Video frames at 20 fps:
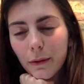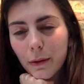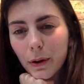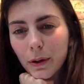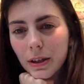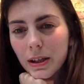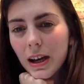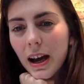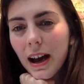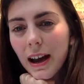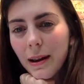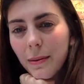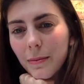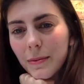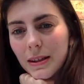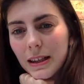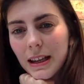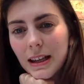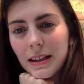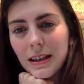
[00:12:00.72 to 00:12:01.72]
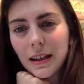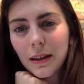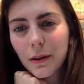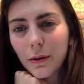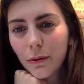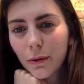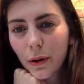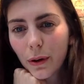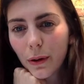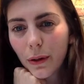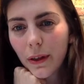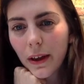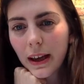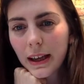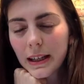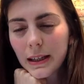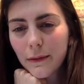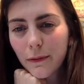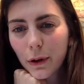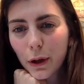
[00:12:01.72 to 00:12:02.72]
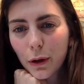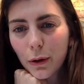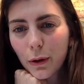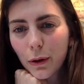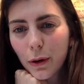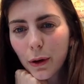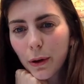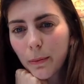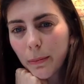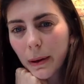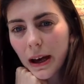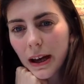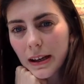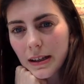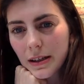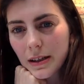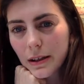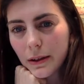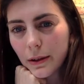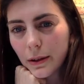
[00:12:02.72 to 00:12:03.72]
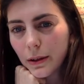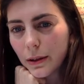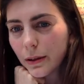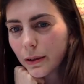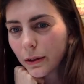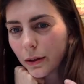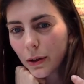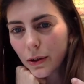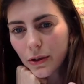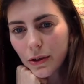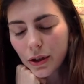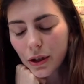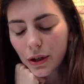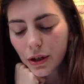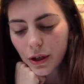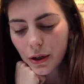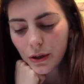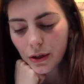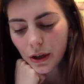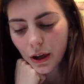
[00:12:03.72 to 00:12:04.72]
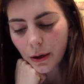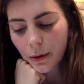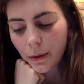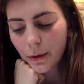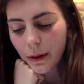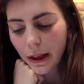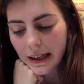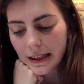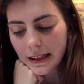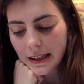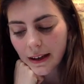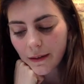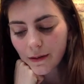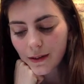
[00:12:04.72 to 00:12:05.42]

wrong times, eating the wrong things for your personal constitution, all that stuff.